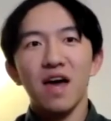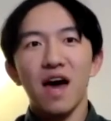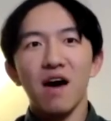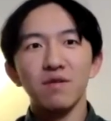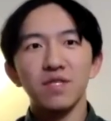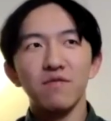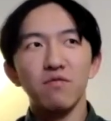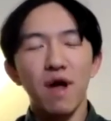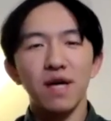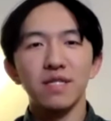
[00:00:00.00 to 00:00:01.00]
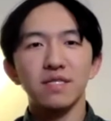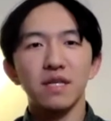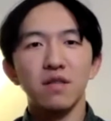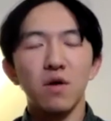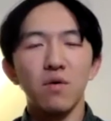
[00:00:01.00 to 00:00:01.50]
how civil rights,
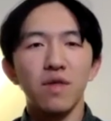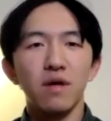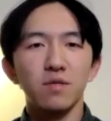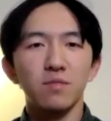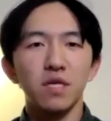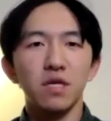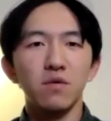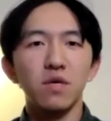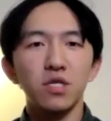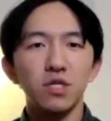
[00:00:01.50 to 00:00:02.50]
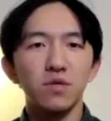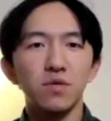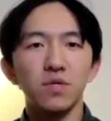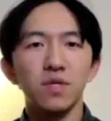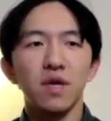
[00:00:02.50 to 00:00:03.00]
along with LGBTQ
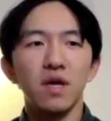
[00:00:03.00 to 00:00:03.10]
issues,